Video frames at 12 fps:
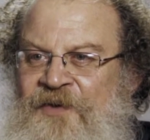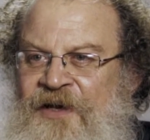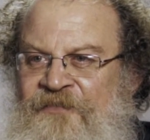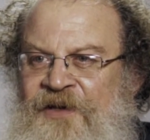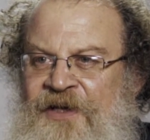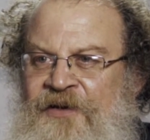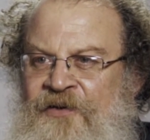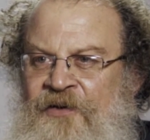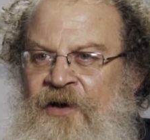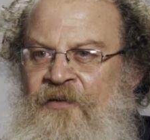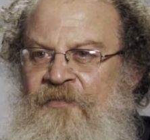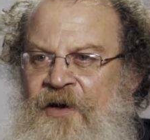I think,
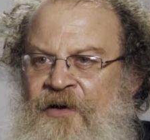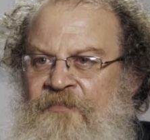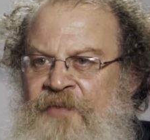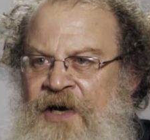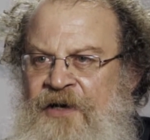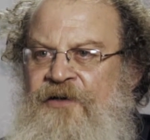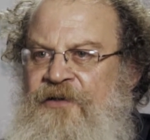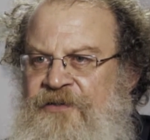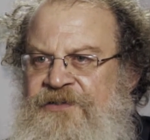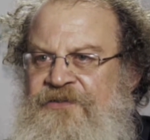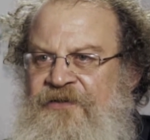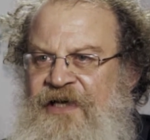our
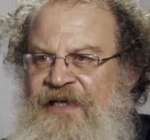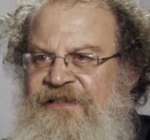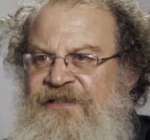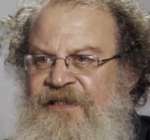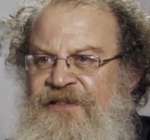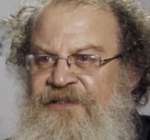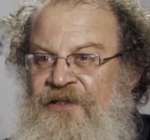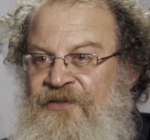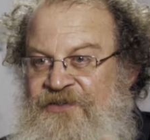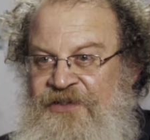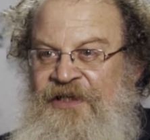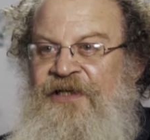biocultural assets, our
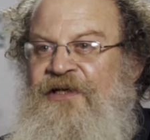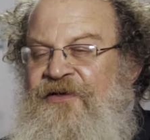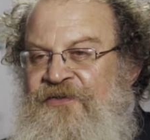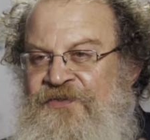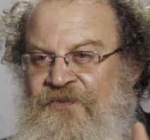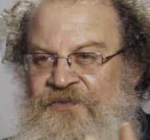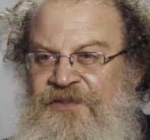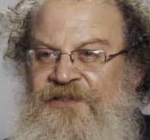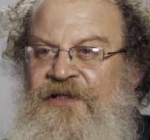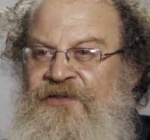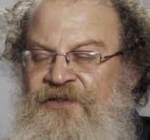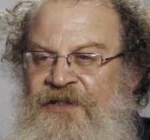genetic resources,
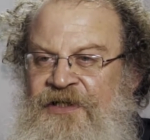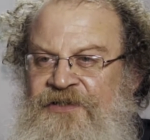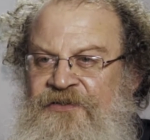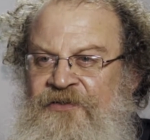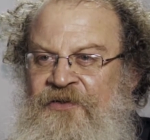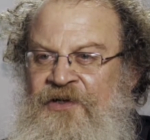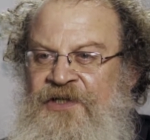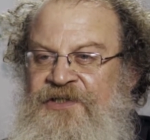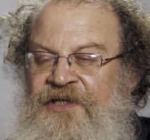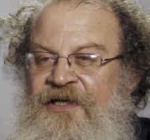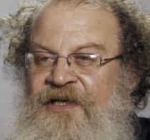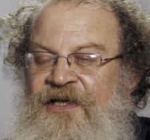our traditional knowledge